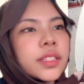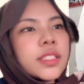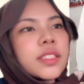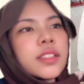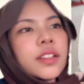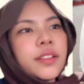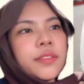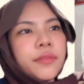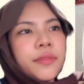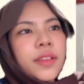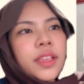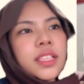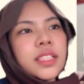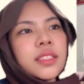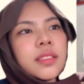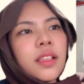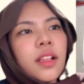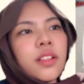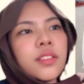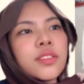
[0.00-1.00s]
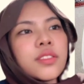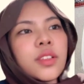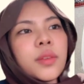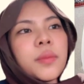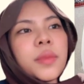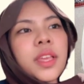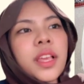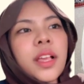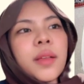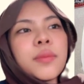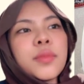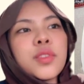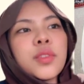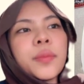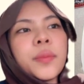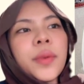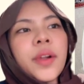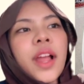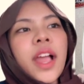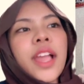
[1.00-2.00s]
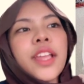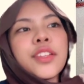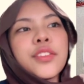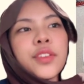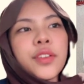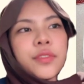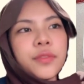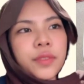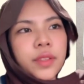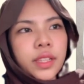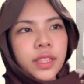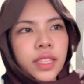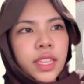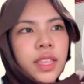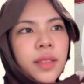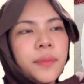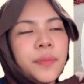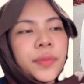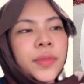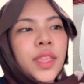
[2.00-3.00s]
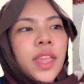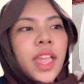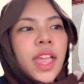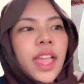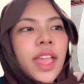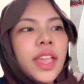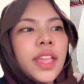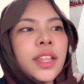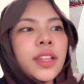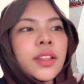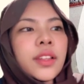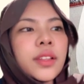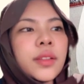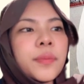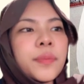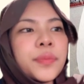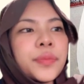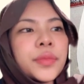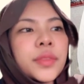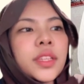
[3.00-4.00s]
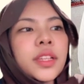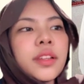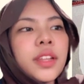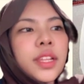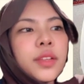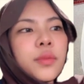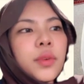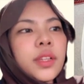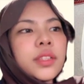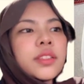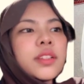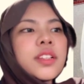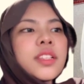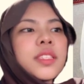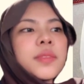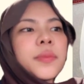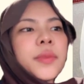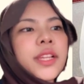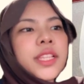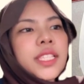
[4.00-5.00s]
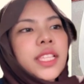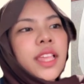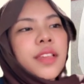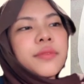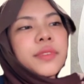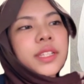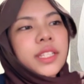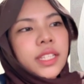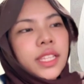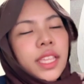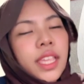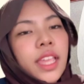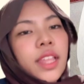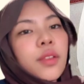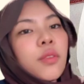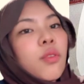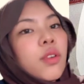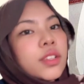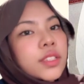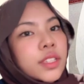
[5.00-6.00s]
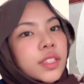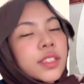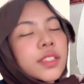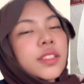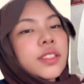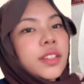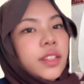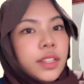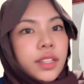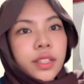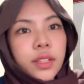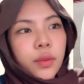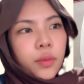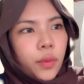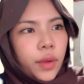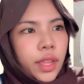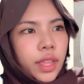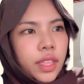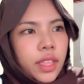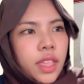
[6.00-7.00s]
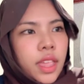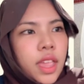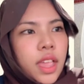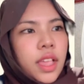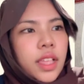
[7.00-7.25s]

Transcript: surface also becomes super hydrophilic, and rainwater spreads evenly and washes dirt away.